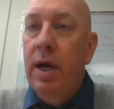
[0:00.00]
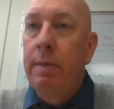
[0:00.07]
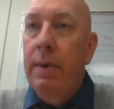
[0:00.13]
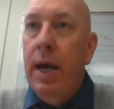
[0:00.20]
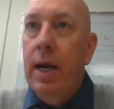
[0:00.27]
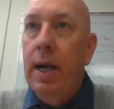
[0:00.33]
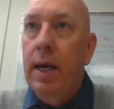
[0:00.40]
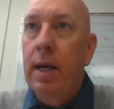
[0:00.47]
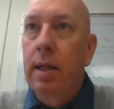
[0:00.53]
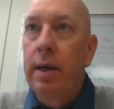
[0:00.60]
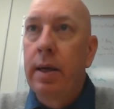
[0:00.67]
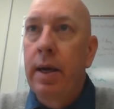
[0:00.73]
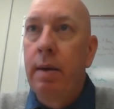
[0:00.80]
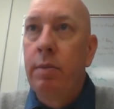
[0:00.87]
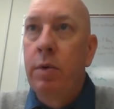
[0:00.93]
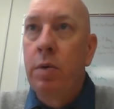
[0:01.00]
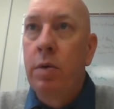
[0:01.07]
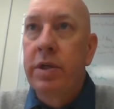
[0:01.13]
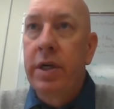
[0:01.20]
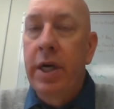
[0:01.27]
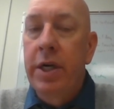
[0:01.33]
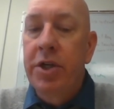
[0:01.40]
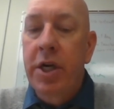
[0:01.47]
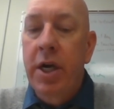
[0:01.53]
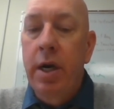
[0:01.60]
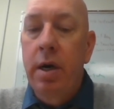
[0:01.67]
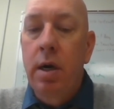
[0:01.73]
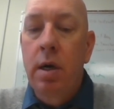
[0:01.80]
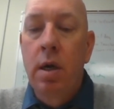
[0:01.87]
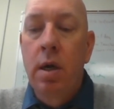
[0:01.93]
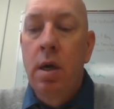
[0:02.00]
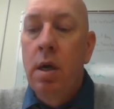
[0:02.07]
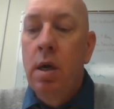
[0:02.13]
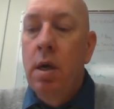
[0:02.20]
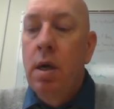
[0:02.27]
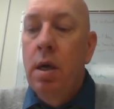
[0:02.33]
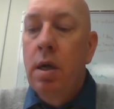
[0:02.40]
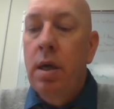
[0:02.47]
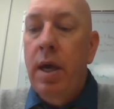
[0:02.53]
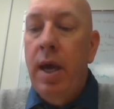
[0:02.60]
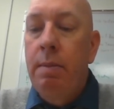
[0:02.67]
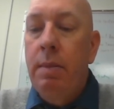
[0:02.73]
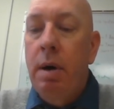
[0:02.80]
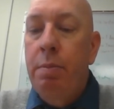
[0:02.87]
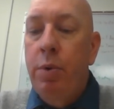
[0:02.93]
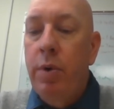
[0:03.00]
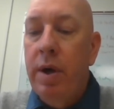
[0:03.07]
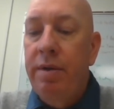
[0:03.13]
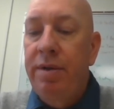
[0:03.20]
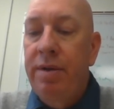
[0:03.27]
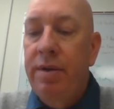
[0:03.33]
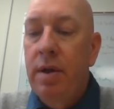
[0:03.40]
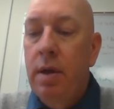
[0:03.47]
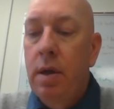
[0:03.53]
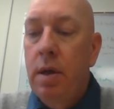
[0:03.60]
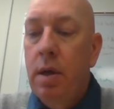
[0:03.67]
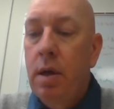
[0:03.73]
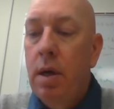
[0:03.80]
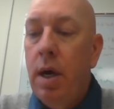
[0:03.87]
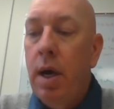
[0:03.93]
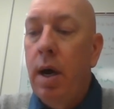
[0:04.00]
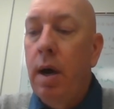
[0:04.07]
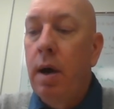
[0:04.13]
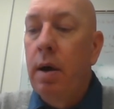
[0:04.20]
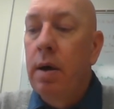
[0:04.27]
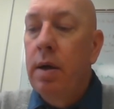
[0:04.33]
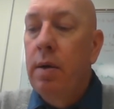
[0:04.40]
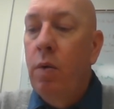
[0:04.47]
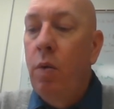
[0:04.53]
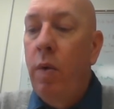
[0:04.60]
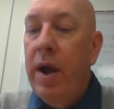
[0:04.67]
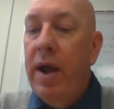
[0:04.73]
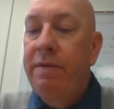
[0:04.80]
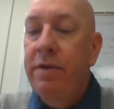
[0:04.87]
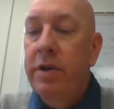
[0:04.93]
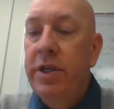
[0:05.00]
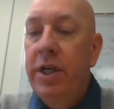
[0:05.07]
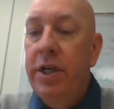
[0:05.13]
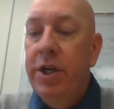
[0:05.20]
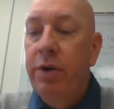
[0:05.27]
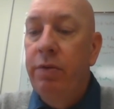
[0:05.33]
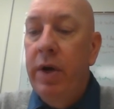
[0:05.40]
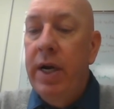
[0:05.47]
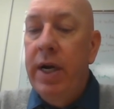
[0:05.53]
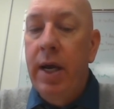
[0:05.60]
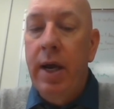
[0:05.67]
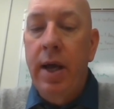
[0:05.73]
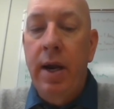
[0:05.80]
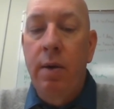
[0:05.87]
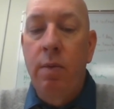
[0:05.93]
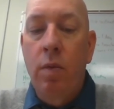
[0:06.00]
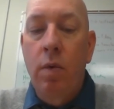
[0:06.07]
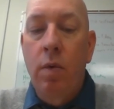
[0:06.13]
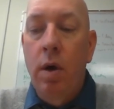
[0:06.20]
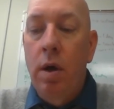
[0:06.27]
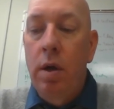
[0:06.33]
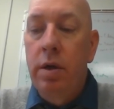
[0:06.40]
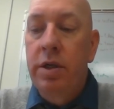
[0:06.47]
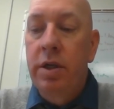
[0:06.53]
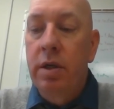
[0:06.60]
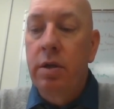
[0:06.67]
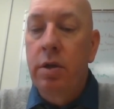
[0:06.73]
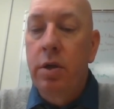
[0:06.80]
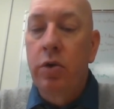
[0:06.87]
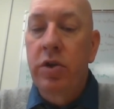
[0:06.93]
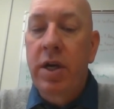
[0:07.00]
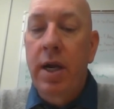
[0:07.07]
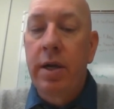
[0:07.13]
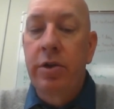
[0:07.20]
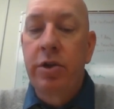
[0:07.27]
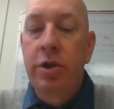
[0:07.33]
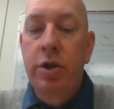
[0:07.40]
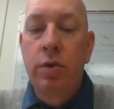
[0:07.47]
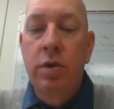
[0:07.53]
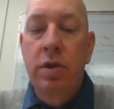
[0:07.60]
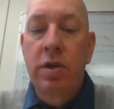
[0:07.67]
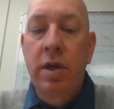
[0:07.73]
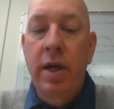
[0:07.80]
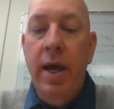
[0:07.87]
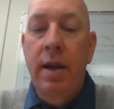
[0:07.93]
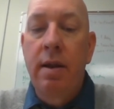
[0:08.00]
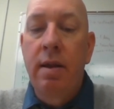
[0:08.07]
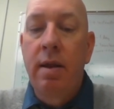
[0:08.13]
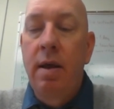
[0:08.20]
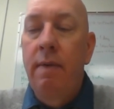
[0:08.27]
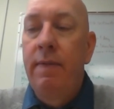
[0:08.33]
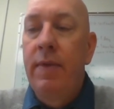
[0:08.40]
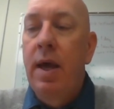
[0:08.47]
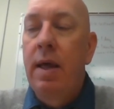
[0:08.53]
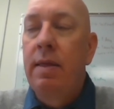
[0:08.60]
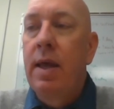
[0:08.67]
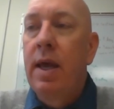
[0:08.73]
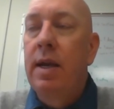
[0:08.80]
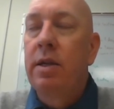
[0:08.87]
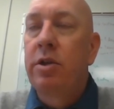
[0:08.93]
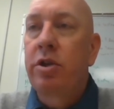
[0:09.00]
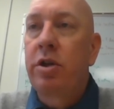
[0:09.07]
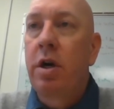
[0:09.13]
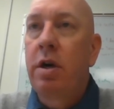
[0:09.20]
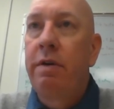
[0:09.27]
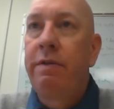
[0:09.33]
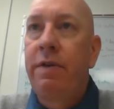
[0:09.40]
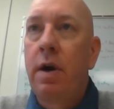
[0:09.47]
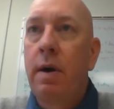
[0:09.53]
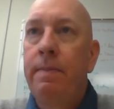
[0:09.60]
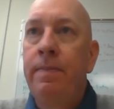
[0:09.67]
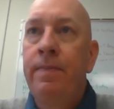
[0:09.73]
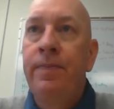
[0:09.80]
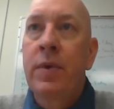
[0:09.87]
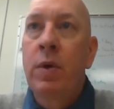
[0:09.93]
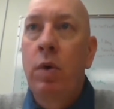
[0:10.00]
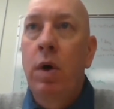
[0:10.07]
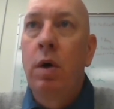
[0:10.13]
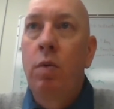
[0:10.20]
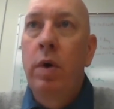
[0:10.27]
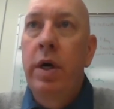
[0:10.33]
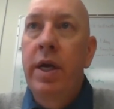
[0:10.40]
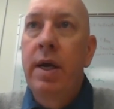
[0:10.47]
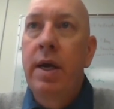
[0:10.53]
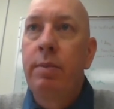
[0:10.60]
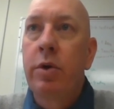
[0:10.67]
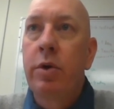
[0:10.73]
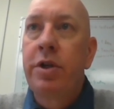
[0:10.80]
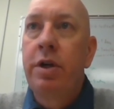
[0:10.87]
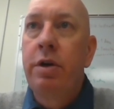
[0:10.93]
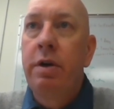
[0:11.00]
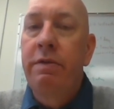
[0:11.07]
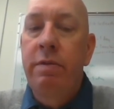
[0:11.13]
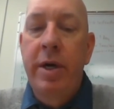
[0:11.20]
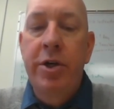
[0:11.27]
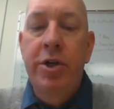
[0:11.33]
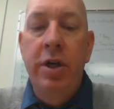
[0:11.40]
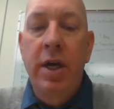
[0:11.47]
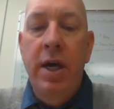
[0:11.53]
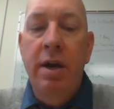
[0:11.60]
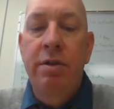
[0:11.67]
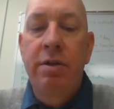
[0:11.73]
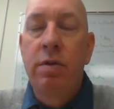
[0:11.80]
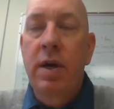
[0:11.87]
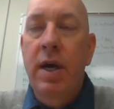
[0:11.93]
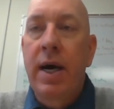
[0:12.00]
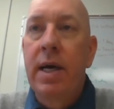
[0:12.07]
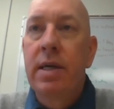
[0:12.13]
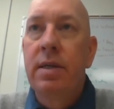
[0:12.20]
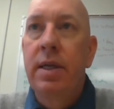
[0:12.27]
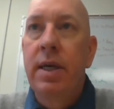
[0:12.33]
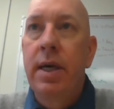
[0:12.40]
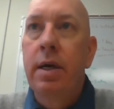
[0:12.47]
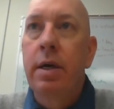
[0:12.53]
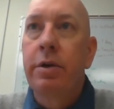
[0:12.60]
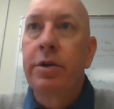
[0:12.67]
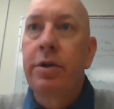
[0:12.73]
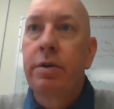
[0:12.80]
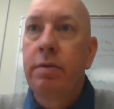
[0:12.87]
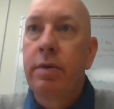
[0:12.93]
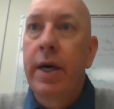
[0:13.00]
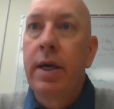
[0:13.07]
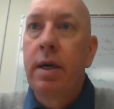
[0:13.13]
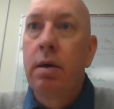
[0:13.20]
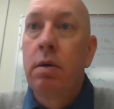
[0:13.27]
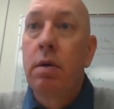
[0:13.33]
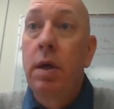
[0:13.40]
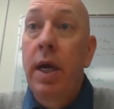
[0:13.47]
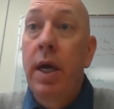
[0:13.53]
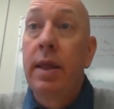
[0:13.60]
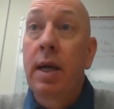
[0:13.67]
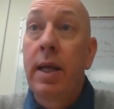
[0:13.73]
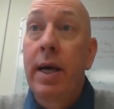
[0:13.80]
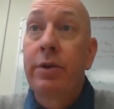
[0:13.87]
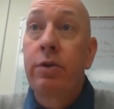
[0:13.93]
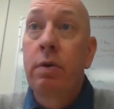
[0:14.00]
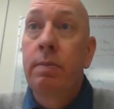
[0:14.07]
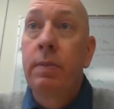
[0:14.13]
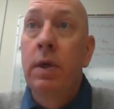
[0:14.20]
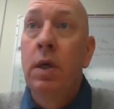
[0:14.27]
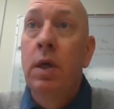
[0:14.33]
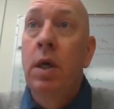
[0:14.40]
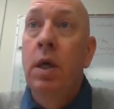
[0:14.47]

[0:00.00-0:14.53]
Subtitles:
named Anna Gillingham, who was an educator, came up with a way for teaching reading to those kind of students. And it started from, well, where do you get most of your information? You get it through the eyes and the ears, right? In the classroom.